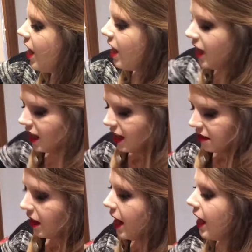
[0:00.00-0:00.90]
Not that
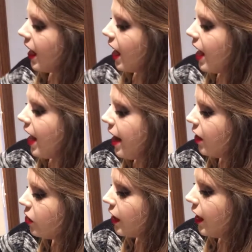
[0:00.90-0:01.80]
I've like ate
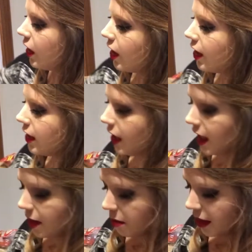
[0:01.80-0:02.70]
or drank a lot
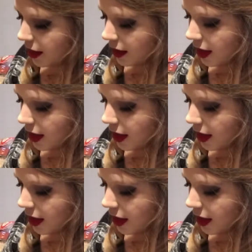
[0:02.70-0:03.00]
today, but